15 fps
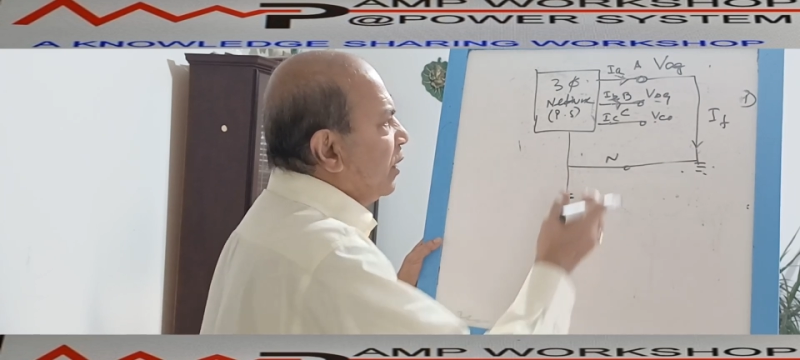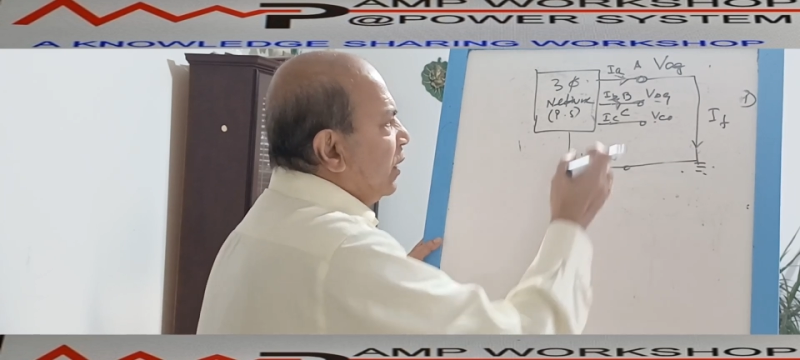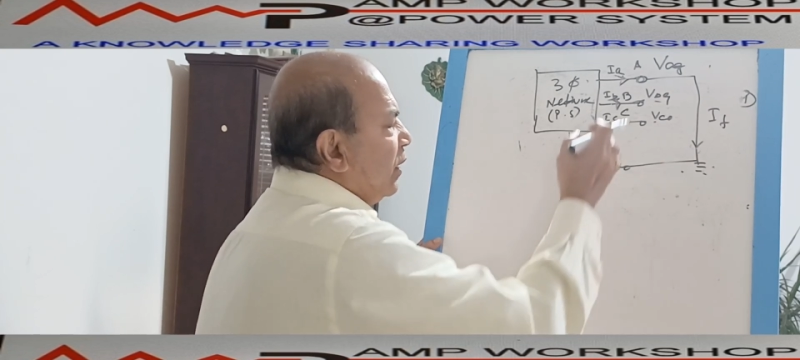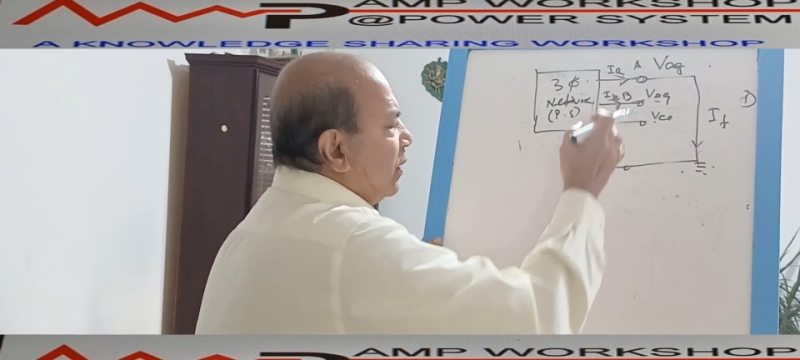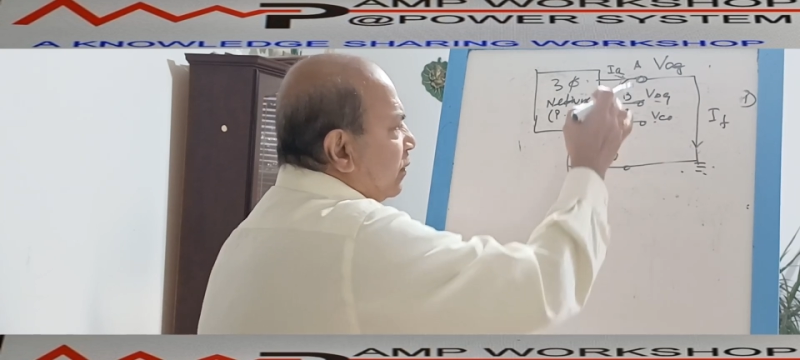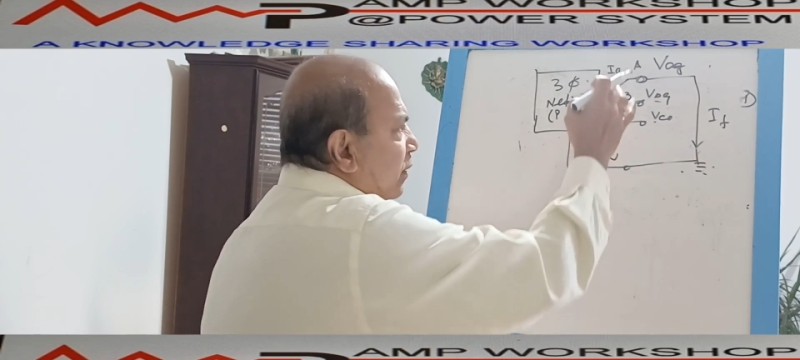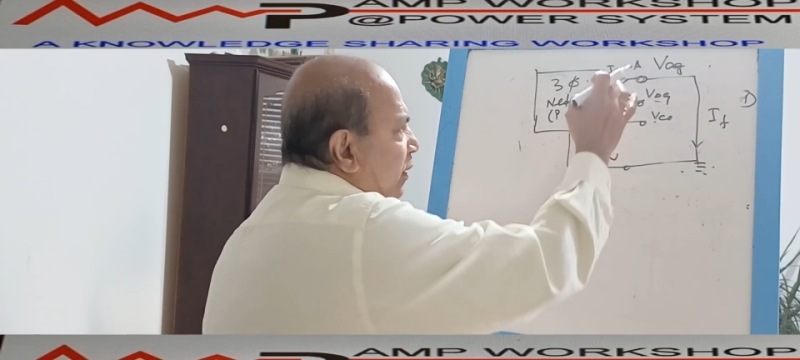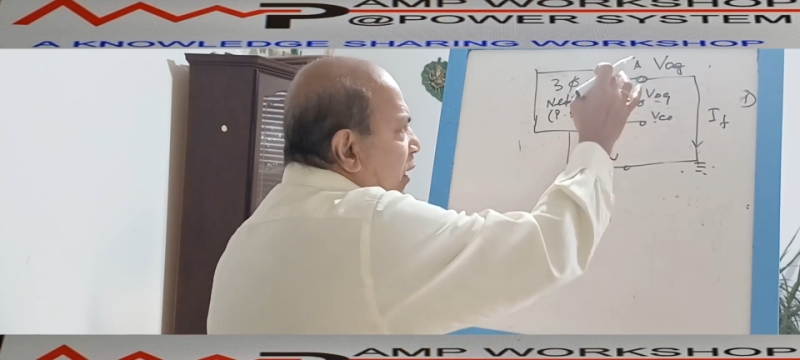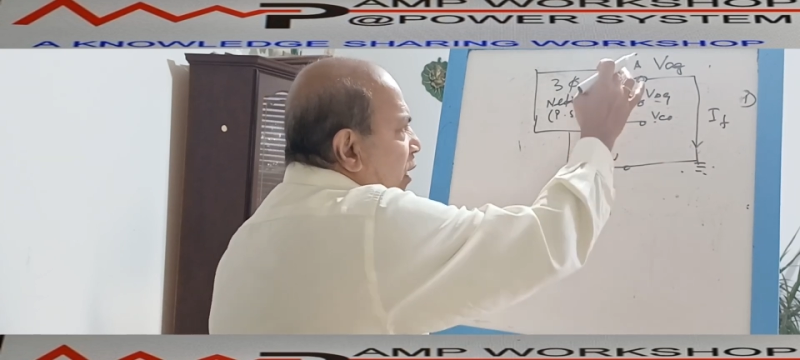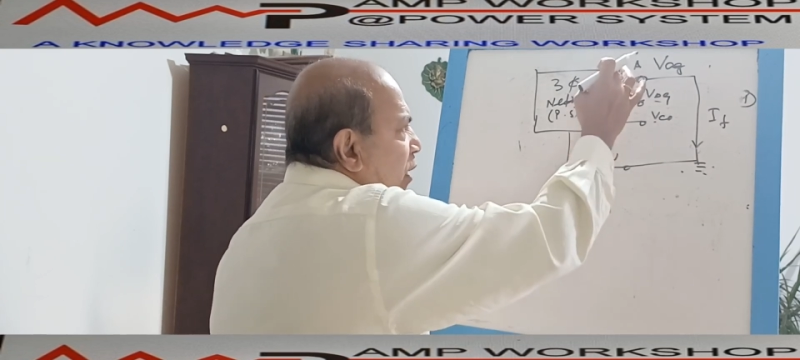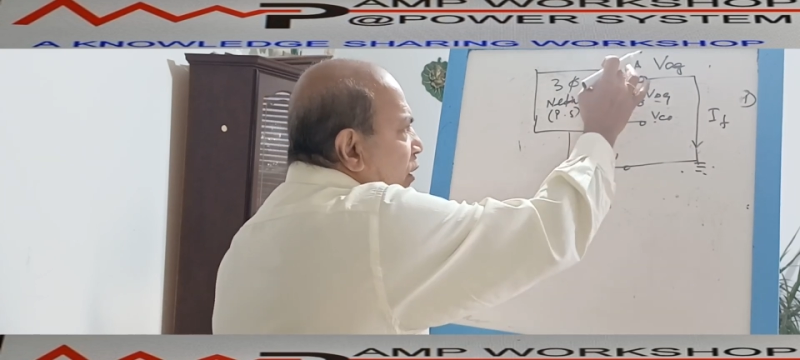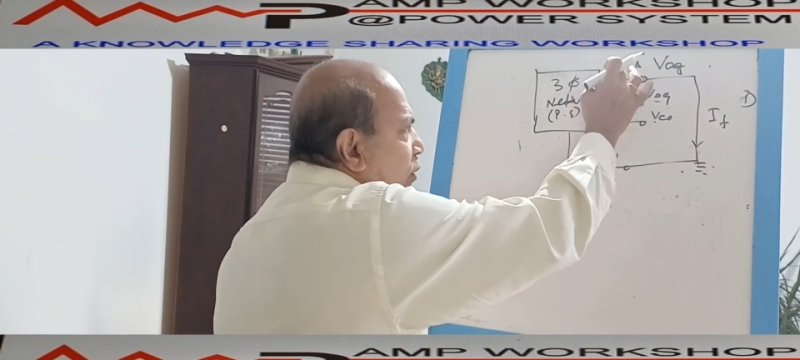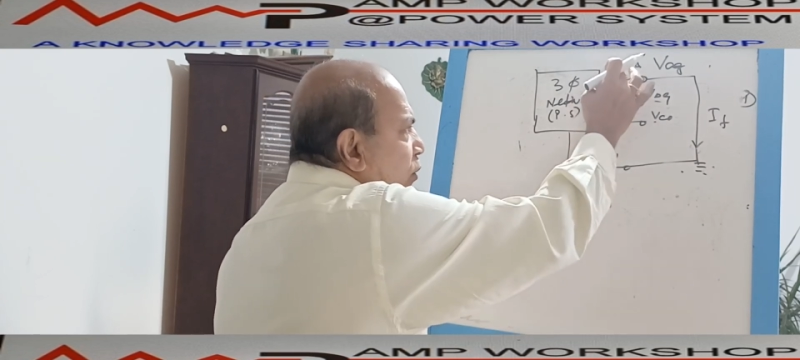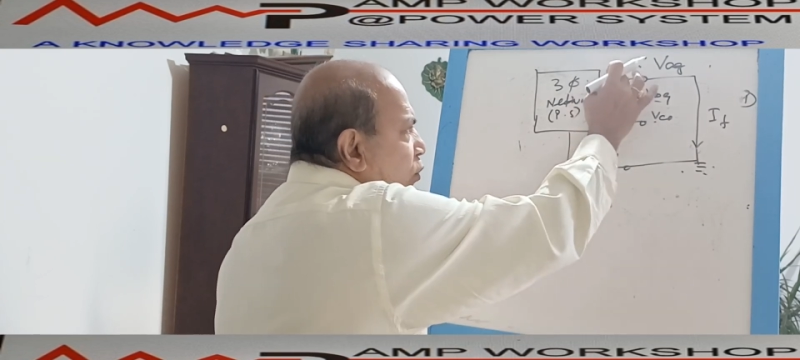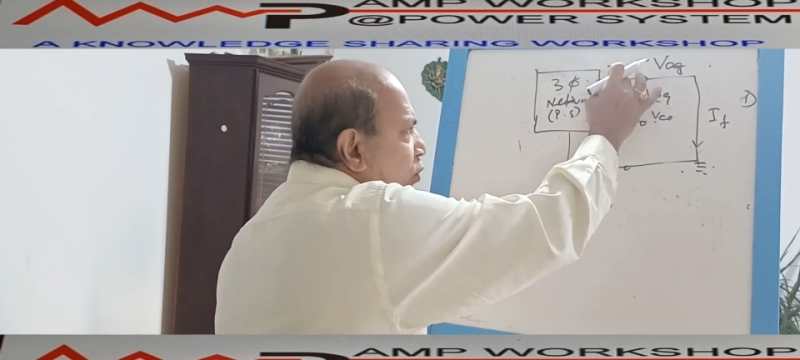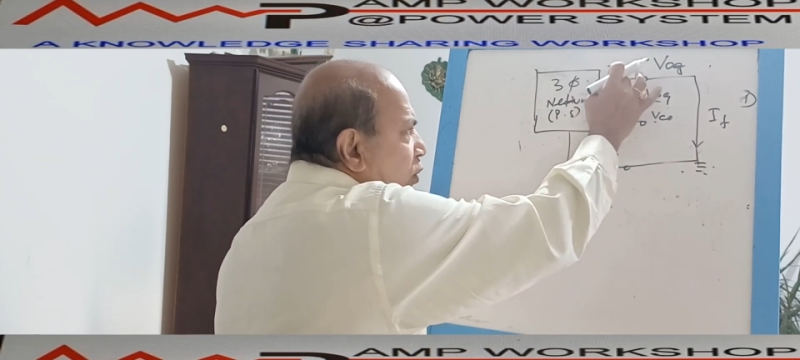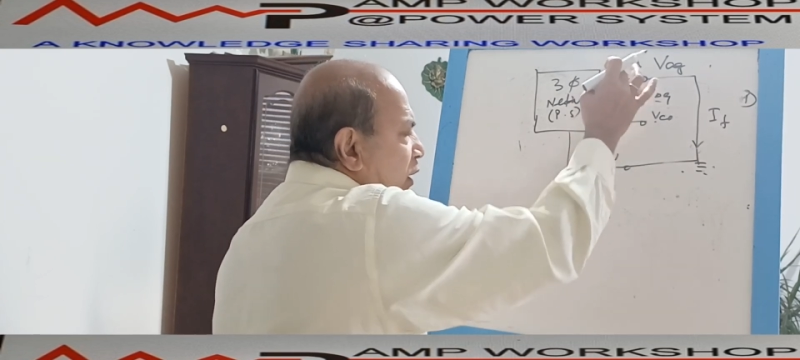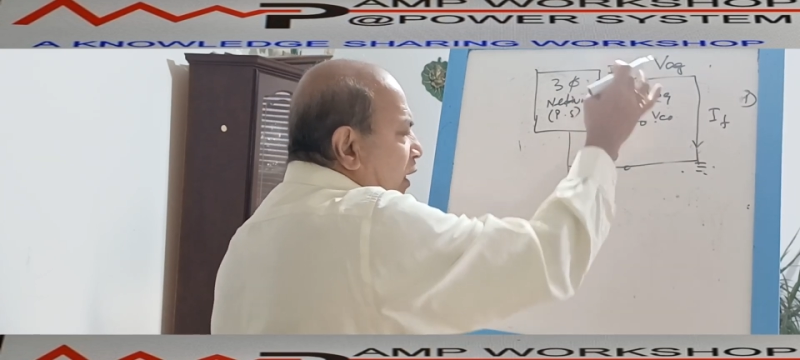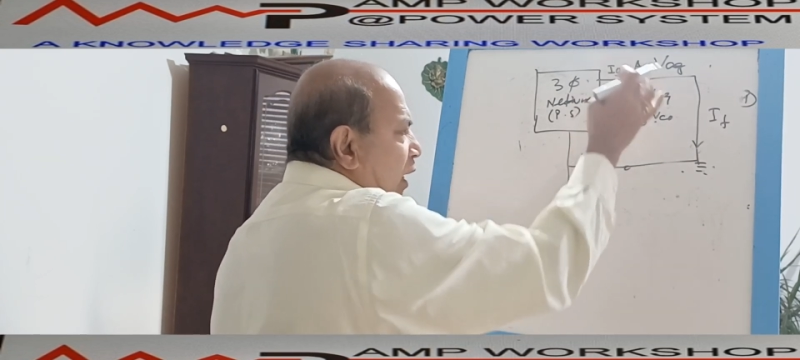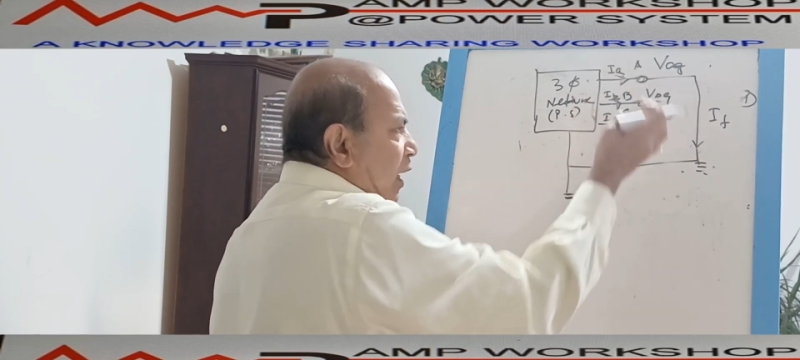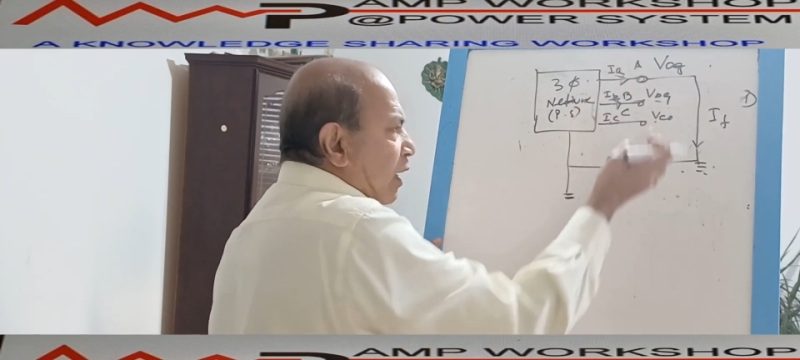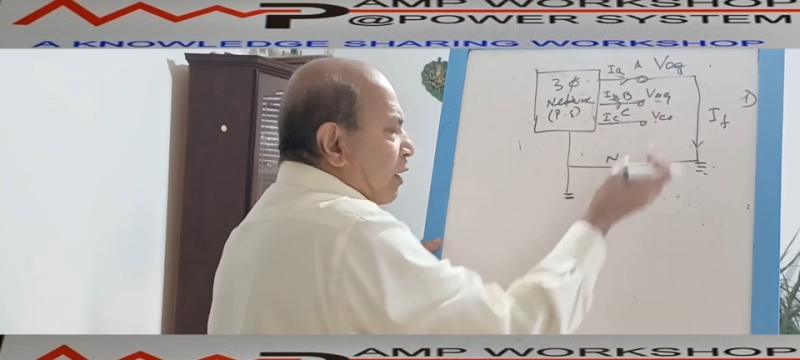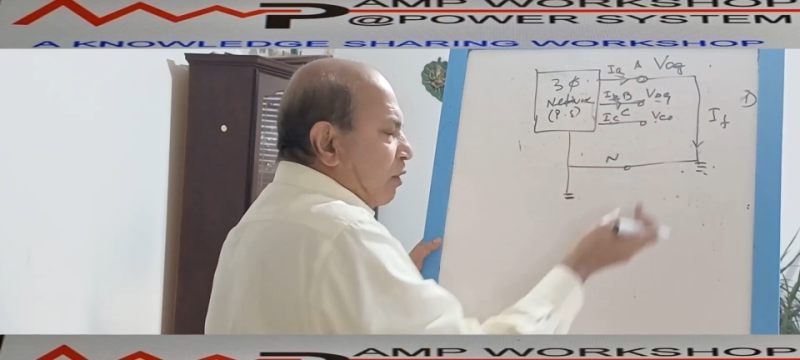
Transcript: is load current,